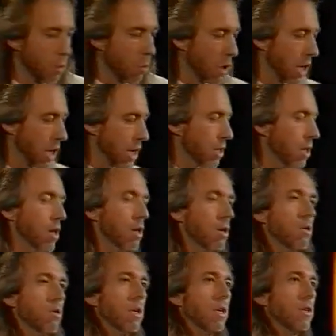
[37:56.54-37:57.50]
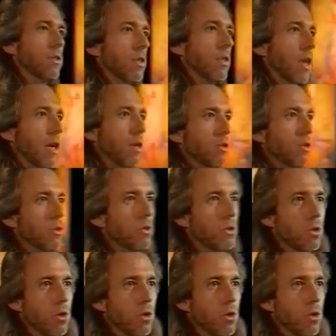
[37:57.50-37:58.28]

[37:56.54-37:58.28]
And what I know is that angels